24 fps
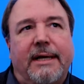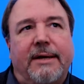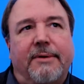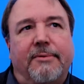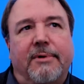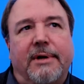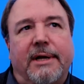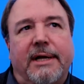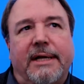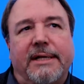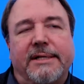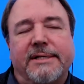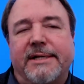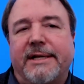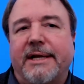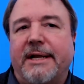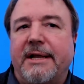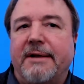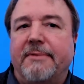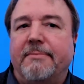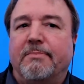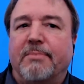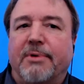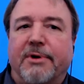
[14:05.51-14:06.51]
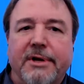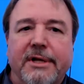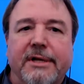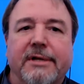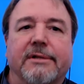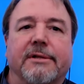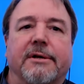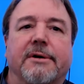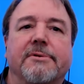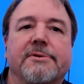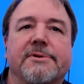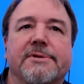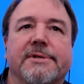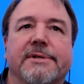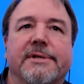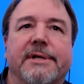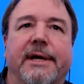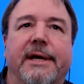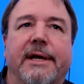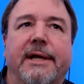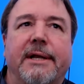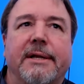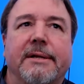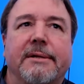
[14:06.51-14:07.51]
It's getting pretty close,
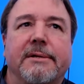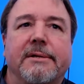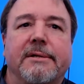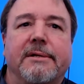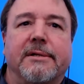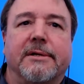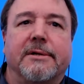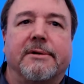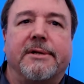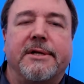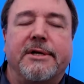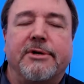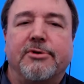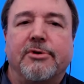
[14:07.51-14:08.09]
and clearly